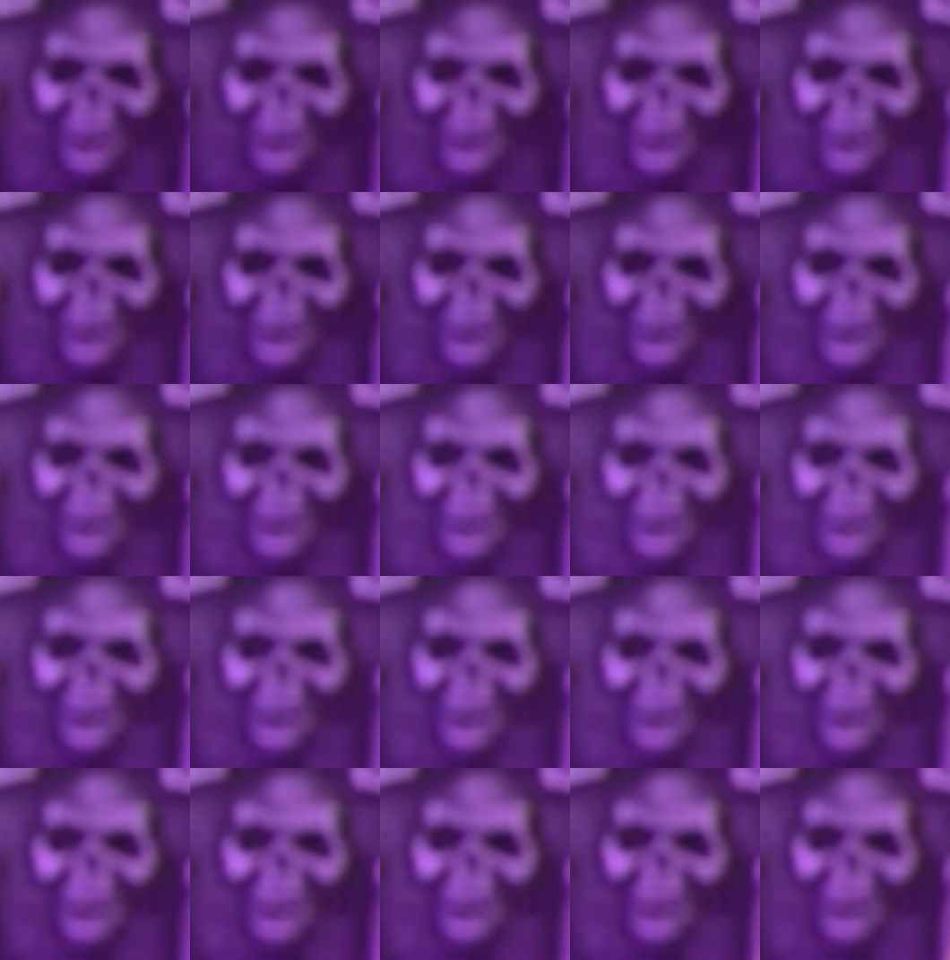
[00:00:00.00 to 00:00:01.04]

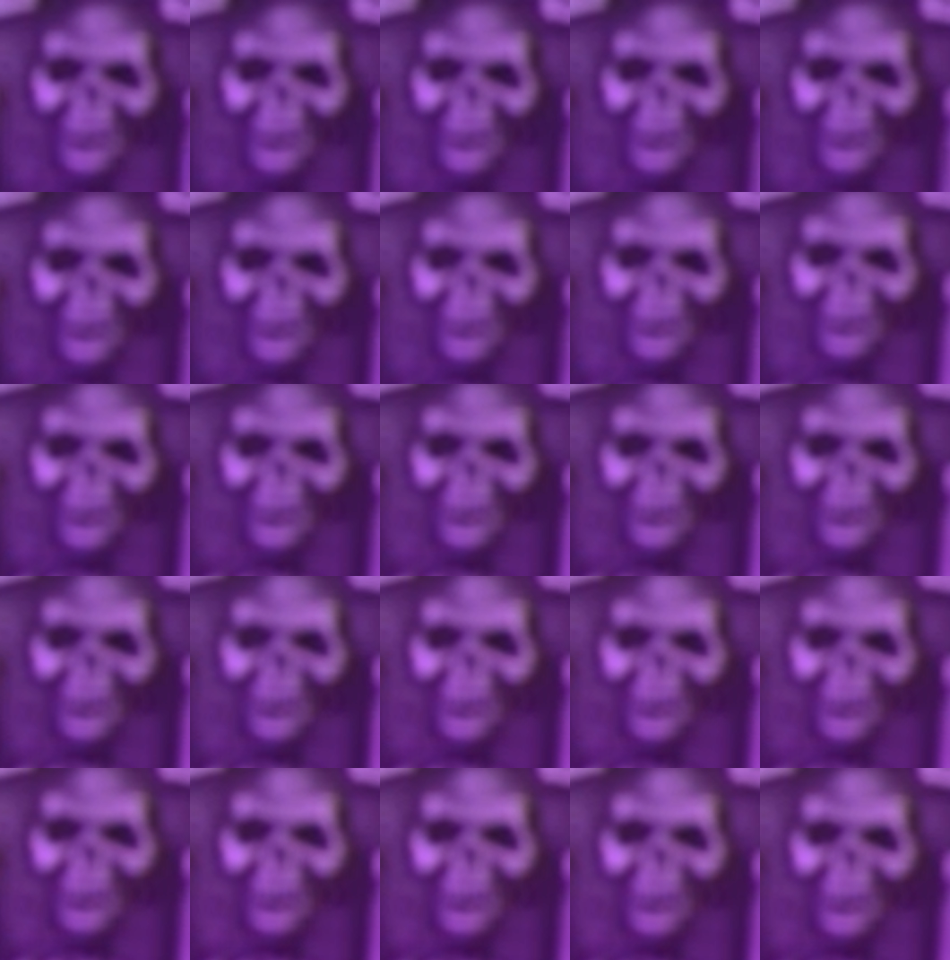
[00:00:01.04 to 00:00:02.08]

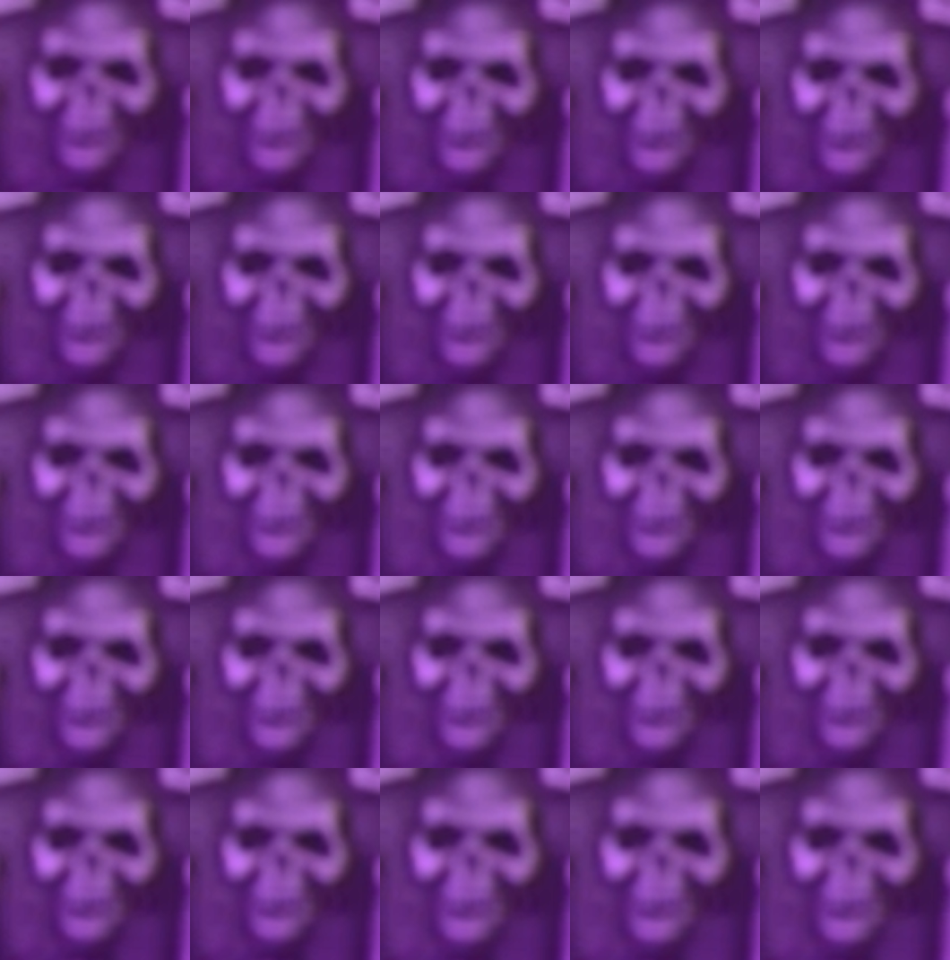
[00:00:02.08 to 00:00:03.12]

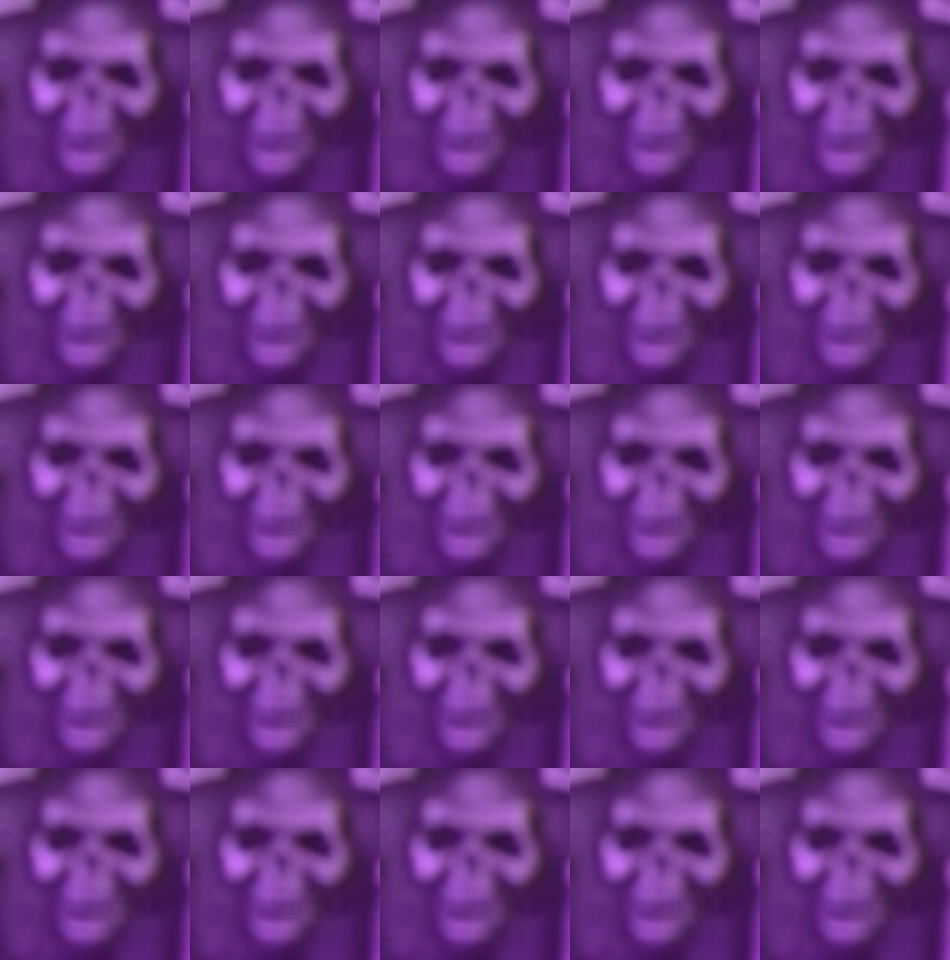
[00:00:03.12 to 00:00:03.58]
[no speech]